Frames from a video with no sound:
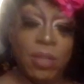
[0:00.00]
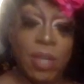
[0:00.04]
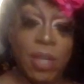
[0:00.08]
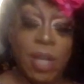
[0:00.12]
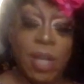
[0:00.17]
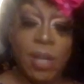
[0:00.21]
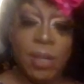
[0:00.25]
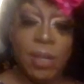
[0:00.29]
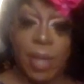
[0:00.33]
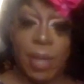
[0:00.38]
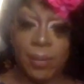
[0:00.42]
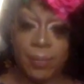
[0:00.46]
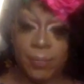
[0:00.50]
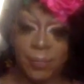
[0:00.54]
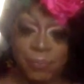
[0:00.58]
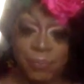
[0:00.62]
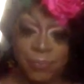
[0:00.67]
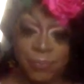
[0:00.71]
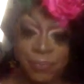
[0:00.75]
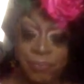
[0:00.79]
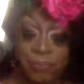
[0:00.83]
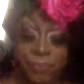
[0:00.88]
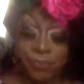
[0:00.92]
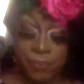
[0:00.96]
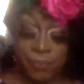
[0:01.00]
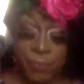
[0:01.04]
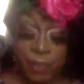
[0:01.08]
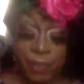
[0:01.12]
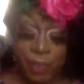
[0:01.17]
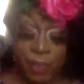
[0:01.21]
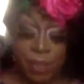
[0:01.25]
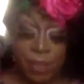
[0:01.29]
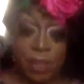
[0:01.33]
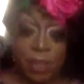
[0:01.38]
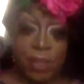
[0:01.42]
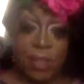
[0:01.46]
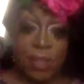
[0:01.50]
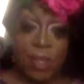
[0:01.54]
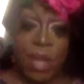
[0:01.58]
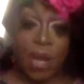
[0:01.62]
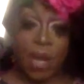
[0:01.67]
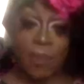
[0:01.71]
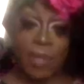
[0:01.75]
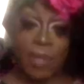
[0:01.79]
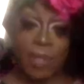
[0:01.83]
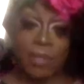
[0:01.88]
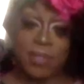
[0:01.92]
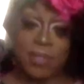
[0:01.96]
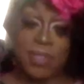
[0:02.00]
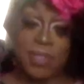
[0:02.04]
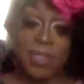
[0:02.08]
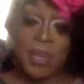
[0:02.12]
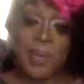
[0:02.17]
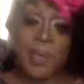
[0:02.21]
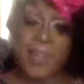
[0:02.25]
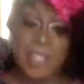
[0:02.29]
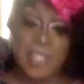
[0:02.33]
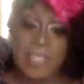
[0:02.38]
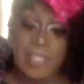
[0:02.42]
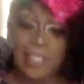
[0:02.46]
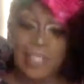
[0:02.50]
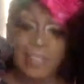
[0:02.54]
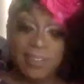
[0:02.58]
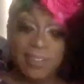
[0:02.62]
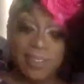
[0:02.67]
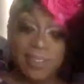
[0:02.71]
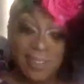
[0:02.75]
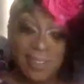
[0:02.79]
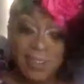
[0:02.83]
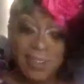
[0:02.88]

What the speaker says: Okay. All right. Sorry.